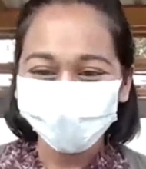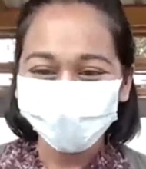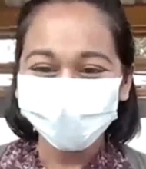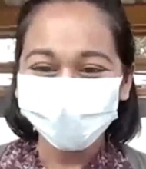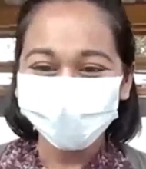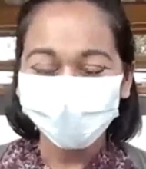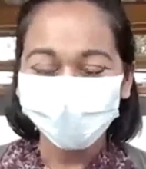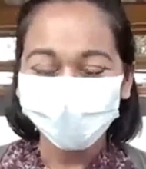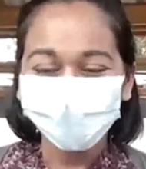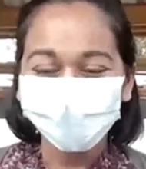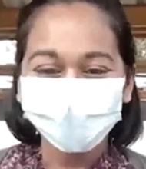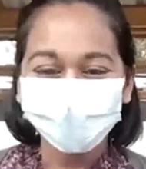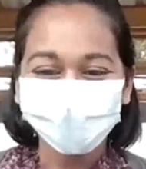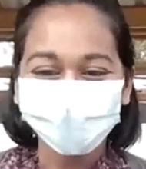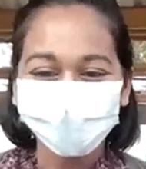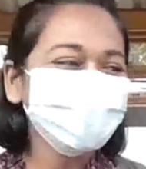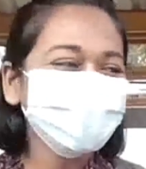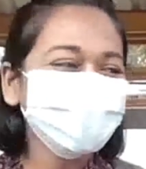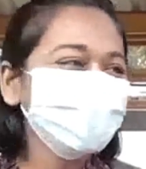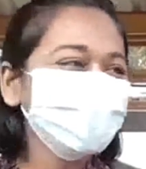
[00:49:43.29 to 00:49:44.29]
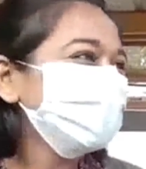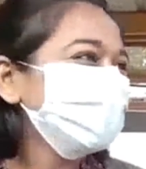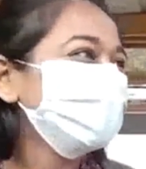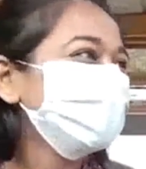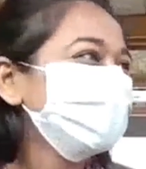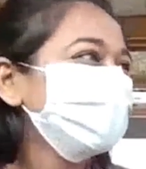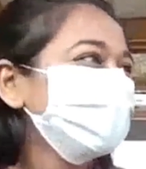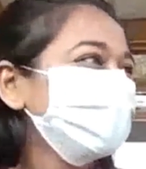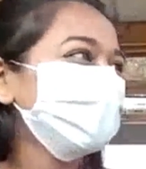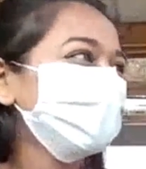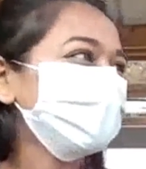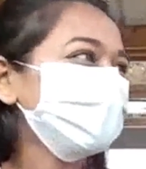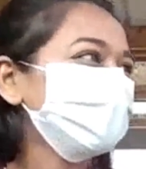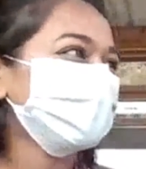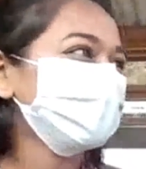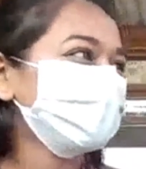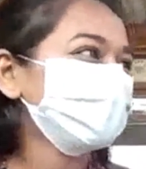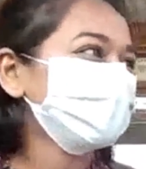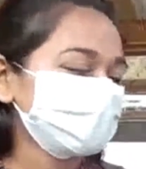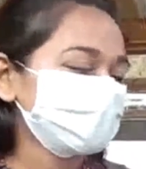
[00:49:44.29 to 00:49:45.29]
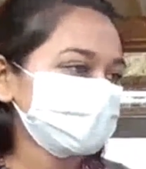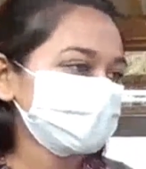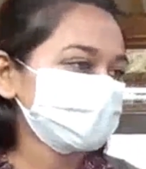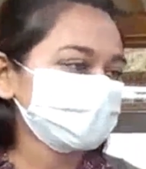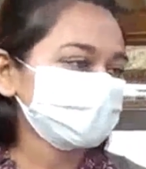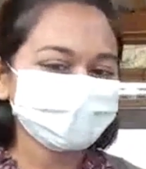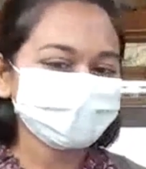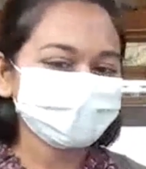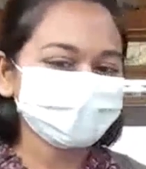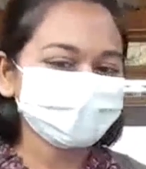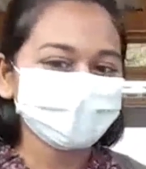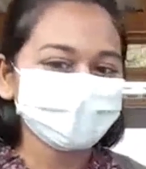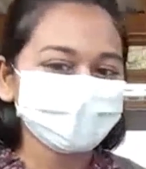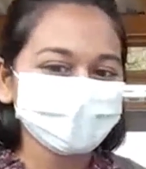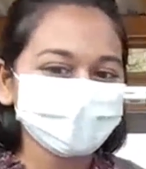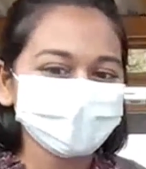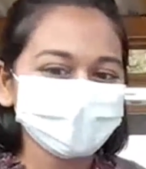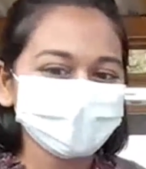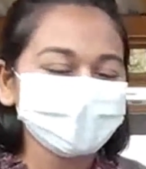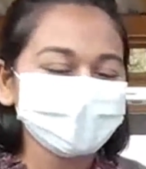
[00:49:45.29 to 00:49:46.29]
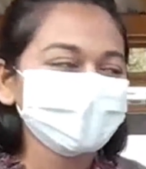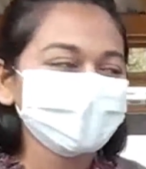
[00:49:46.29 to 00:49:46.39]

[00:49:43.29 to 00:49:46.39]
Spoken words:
Because we're down to about half of what we used to have.